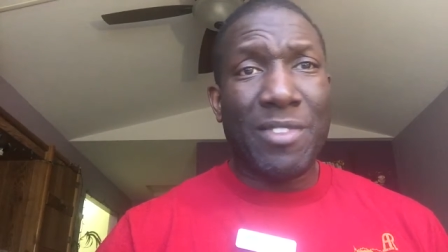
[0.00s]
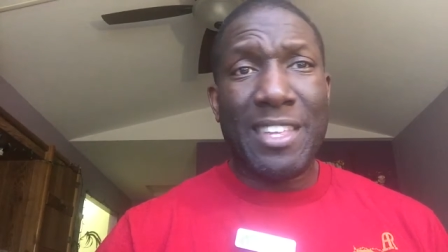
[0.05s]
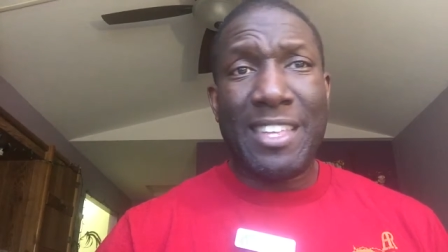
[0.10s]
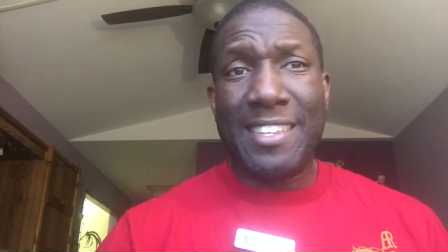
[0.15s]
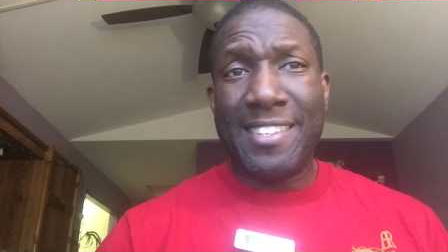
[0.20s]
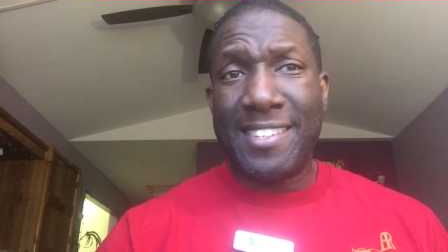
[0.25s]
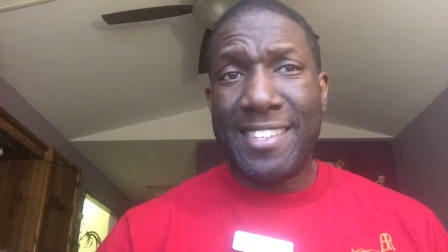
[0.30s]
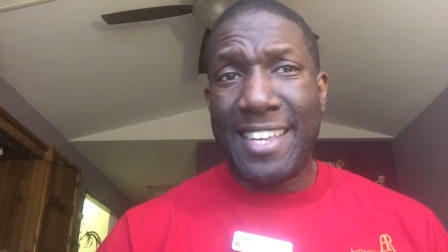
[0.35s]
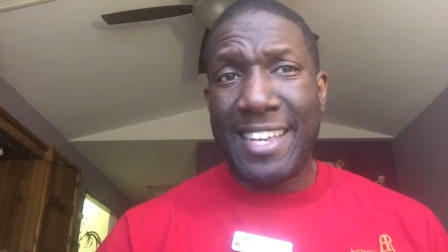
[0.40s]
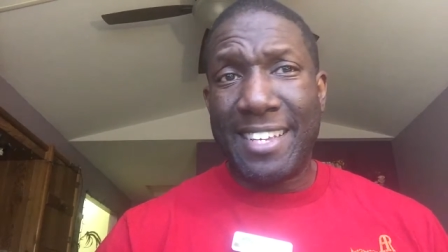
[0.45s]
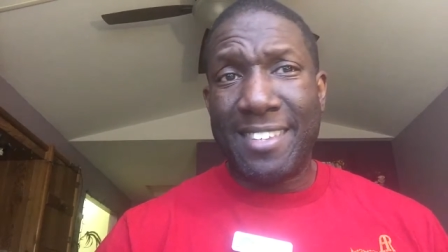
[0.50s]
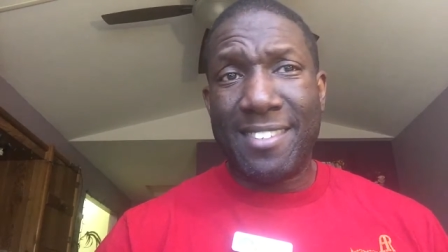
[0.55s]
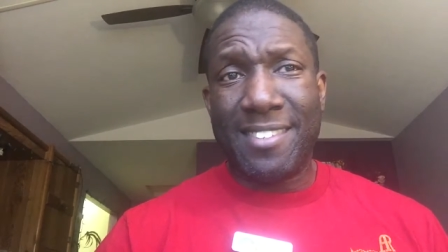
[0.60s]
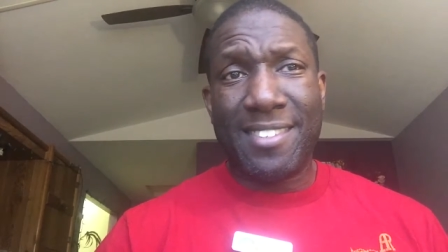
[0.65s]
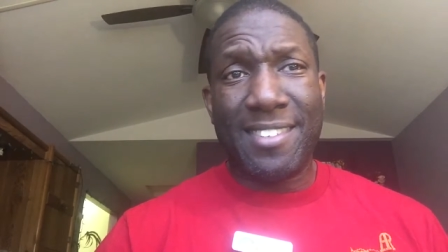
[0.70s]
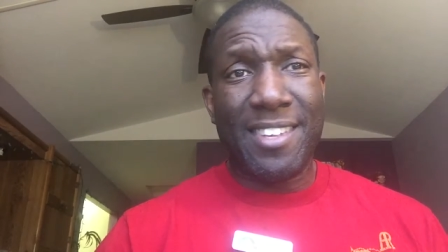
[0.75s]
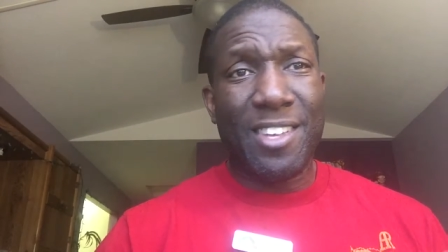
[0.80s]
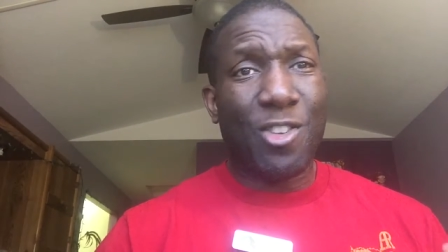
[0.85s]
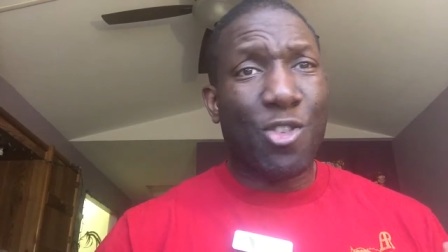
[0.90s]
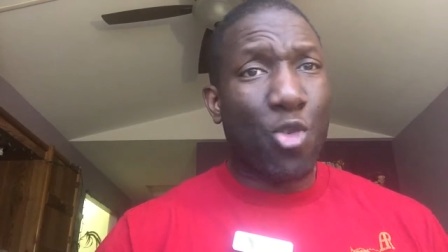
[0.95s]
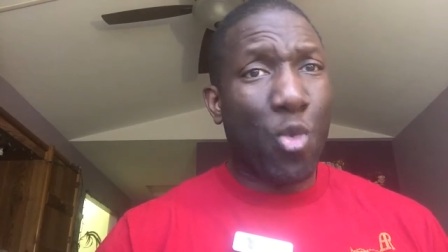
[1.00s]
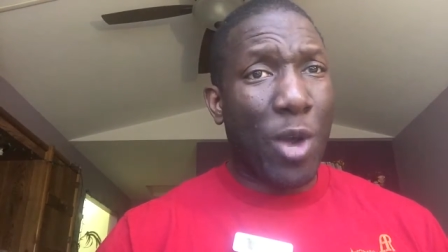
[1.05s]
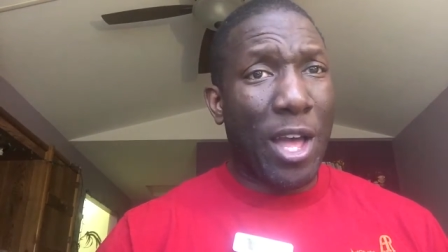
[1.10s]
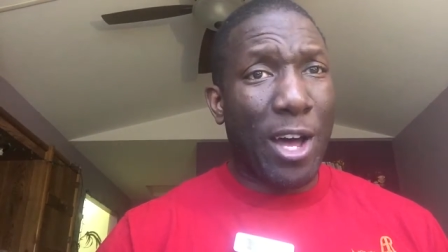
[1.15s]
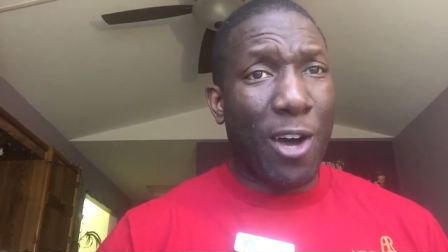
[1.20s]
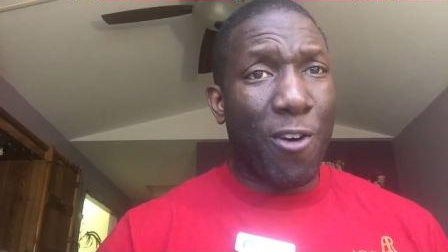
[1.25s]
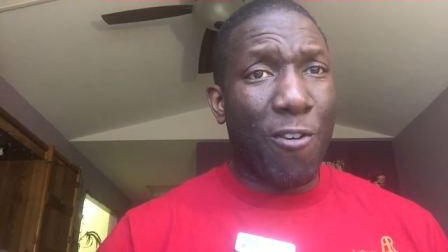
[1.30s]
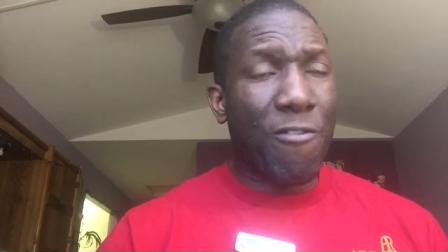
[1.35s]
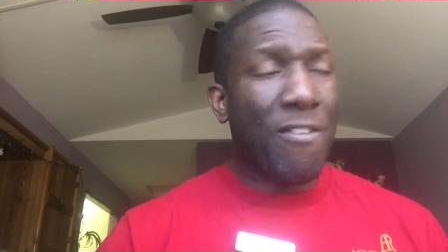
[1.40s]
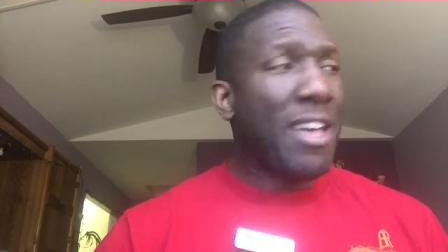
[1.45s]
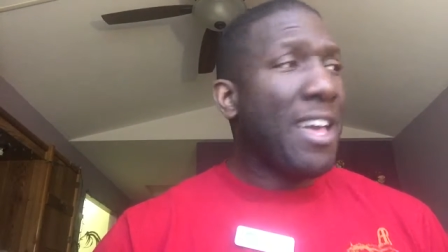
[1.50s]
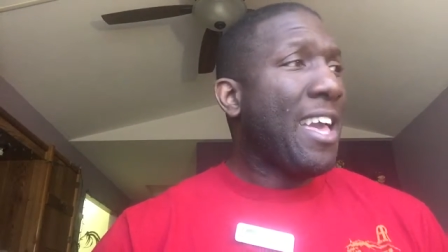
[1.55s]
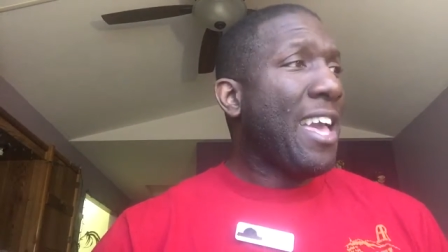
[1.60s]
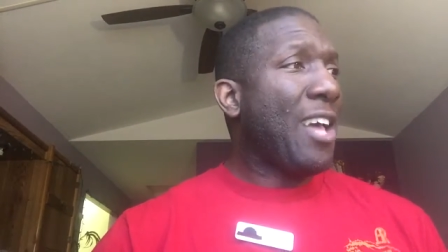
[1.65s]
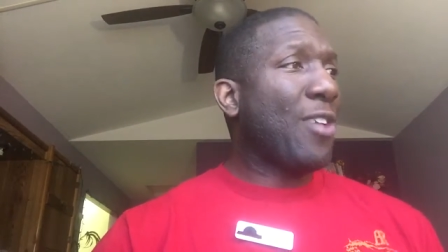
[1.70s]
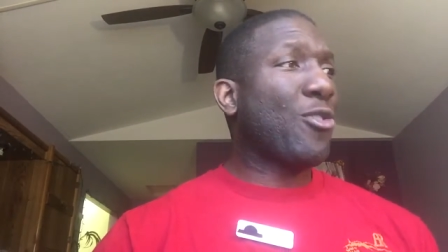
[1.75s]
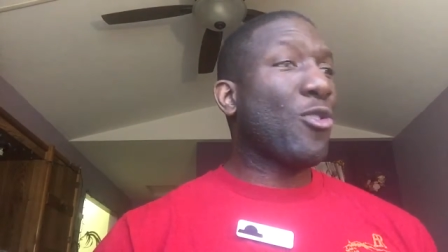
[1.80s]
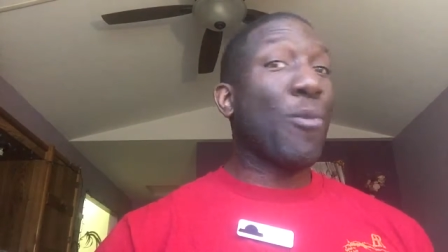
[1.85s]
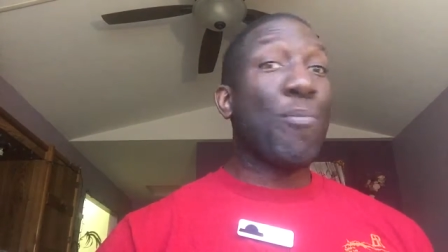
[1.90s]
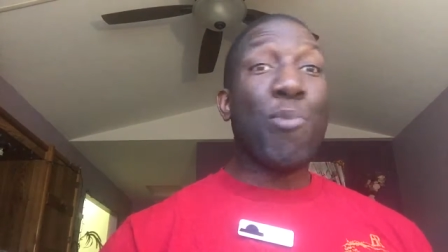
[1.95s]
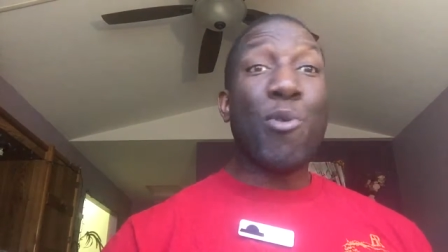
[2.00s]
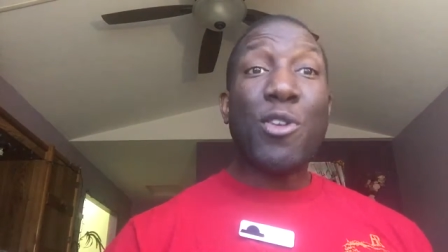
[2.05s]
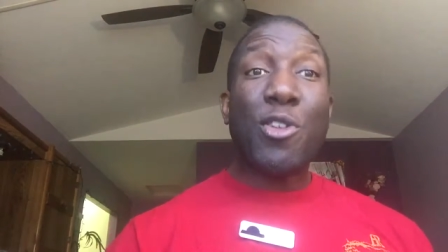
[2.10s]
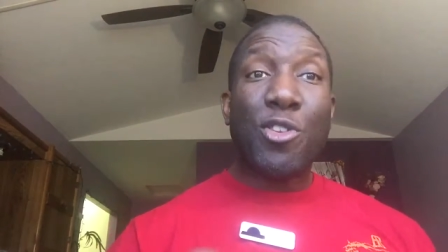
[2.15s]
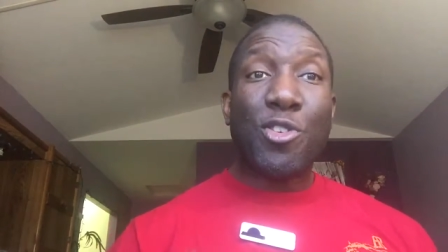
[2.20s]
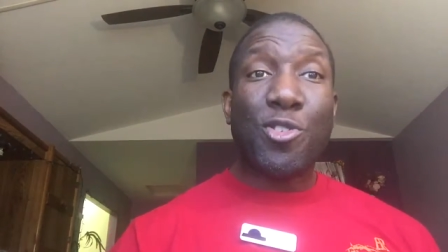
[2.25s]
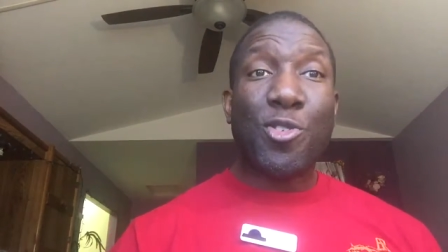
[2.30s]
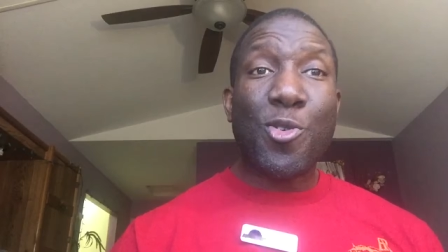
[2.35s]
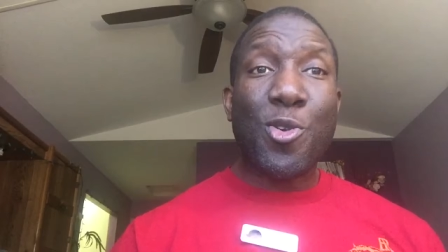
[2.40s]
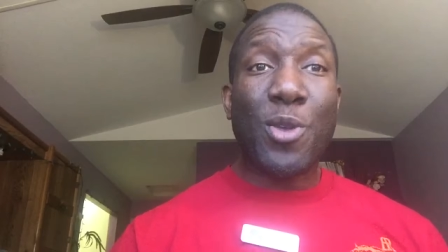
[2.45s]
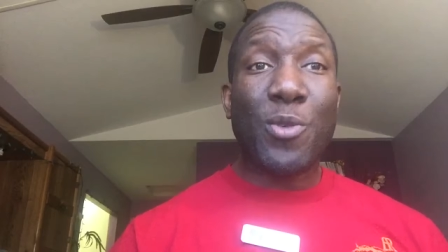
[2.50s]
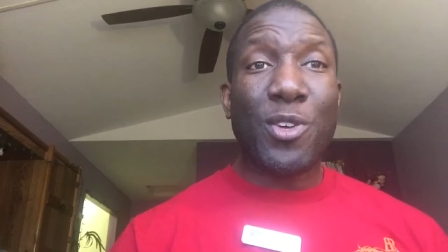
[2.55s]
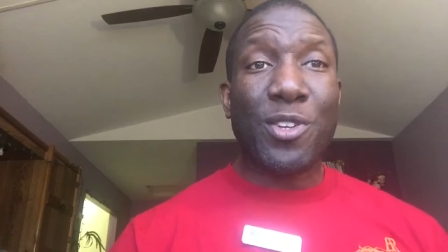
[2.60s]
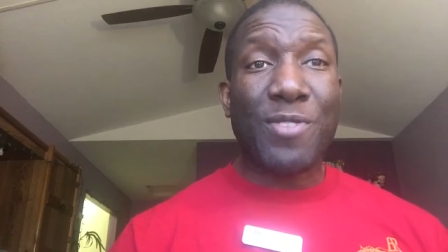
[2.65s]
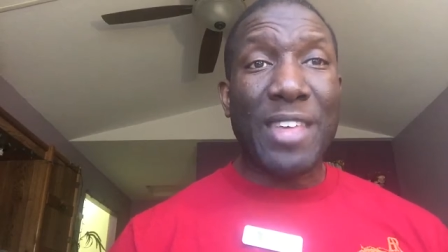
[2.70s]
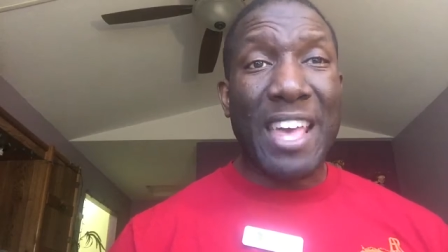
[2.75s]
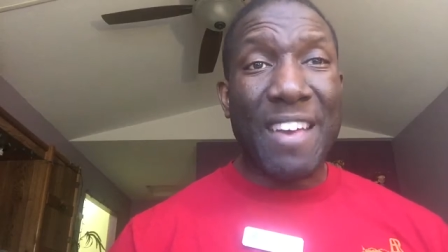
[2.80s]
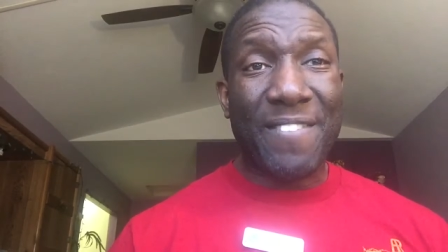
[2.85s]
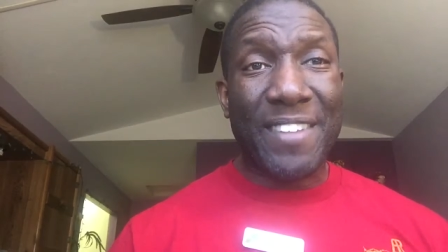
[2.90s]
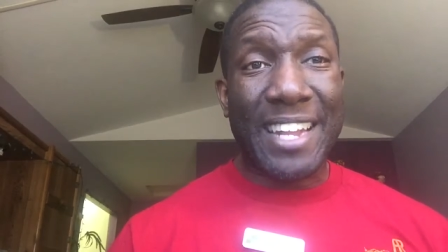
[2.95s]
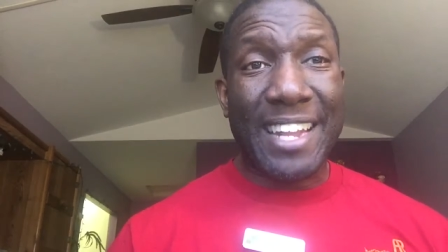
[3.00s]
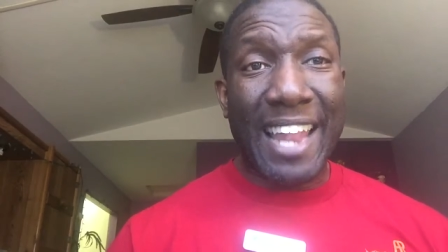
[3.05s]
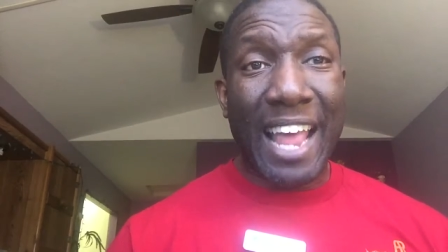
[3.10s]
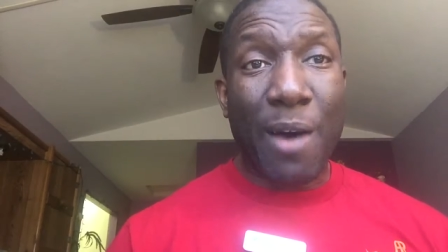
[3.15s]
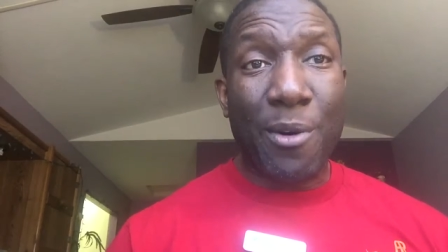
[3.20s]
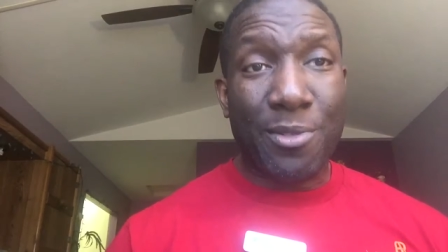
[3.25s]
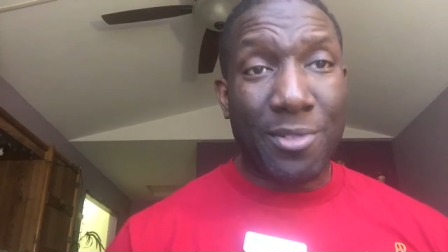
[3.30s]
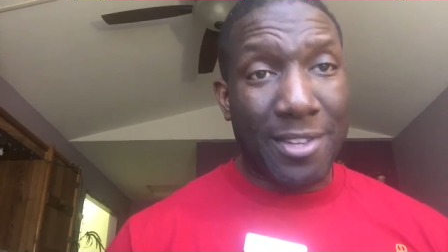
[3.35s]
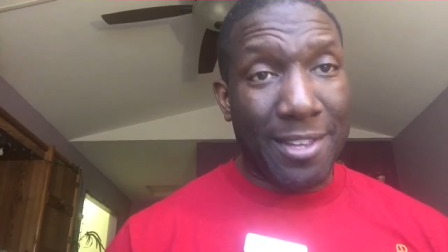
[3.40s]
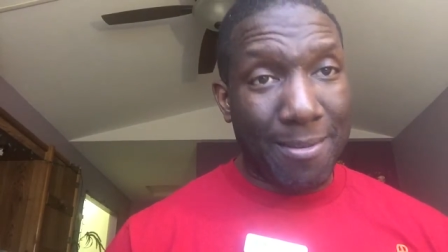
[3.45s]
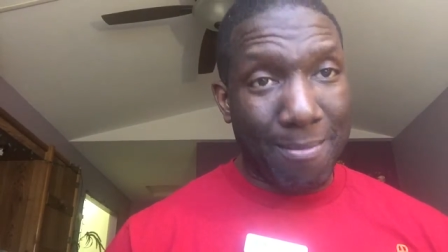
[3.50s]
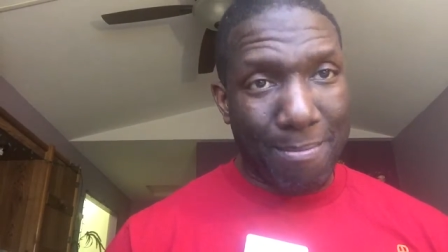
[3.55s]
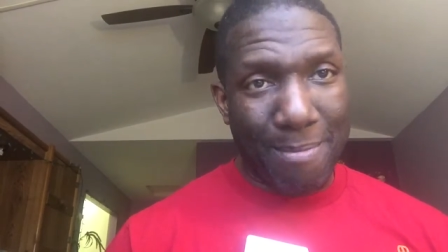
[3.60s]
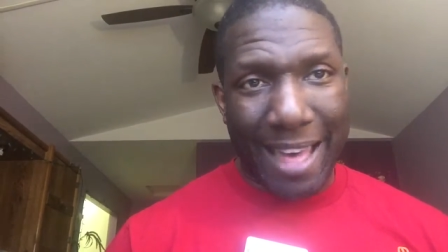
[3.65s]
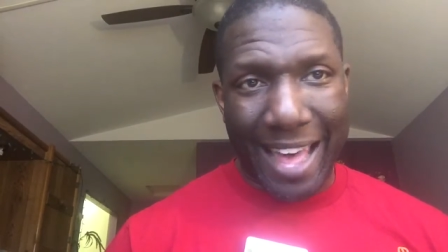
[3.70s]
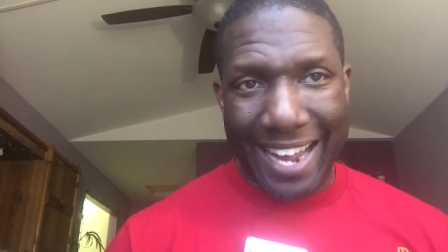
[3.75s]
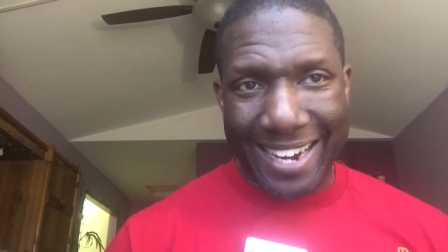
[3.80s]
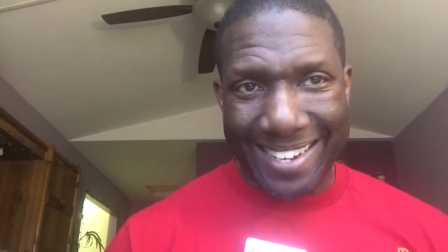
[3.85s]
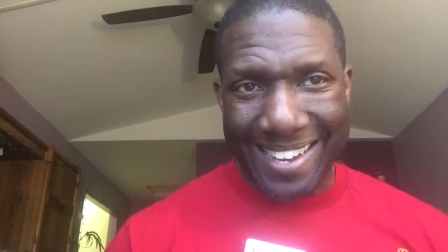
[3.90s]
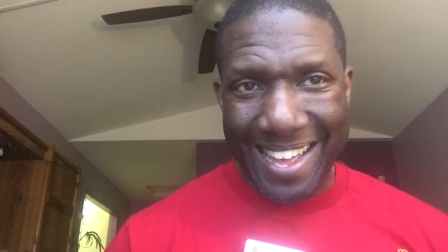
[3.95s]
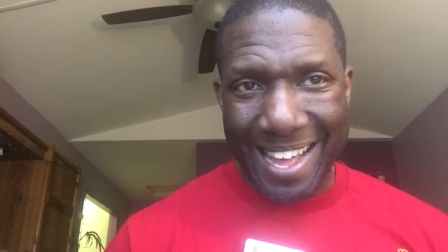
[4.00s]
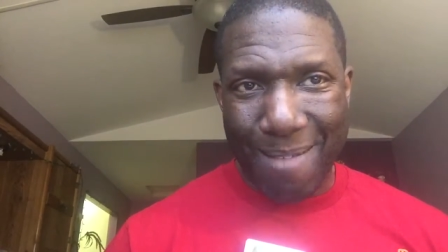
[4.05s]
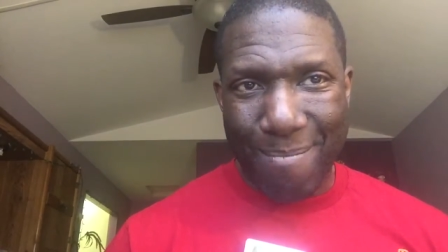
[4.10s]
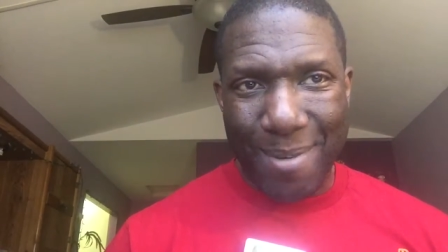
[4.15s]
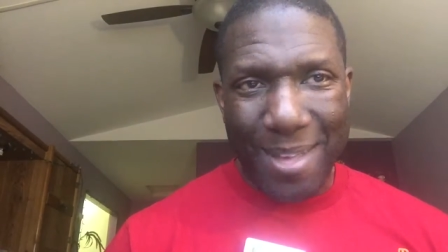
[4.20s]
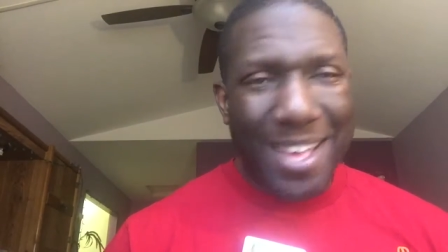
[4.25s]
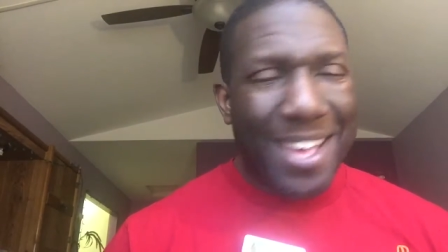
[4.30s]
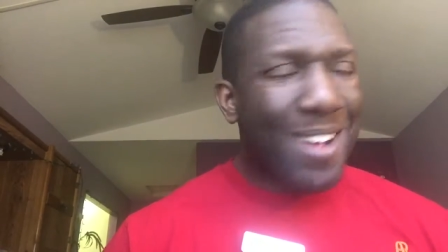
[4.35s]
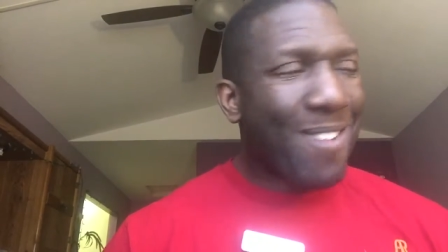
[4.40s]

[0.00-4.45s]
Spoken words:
6, 12. And so pretty soon it was evident I was getting backed up,